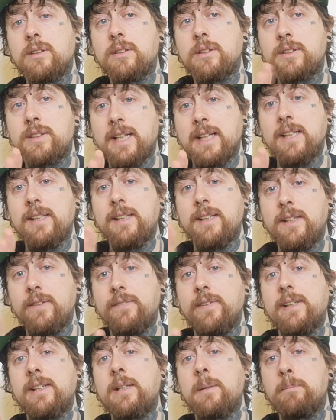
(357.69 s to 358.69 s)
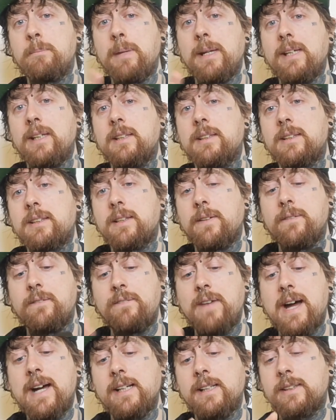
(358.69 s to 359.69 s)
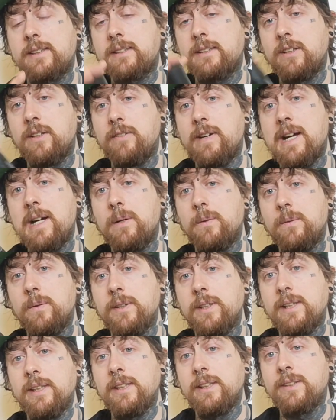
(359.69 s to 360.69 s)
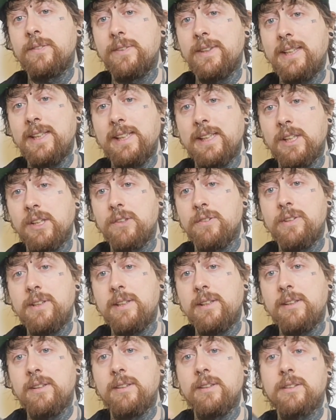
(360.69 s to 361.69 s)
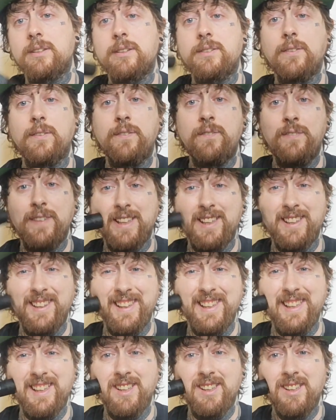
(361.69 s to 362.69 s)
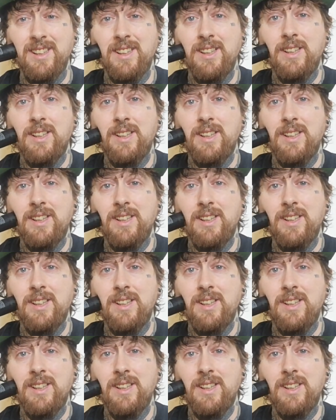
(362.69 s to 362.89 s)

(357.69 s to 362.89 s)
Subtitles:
scientific based facts around, is the ingredients thickening